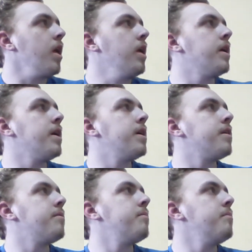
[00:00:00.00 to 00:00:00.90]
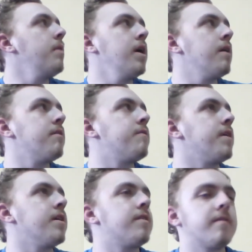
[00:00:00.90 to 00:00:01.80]
and many other
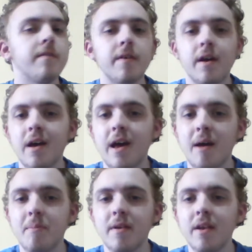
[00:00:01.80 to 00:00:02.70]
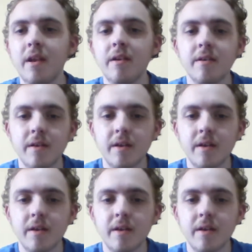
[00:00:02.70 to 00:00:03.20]
things happen in it.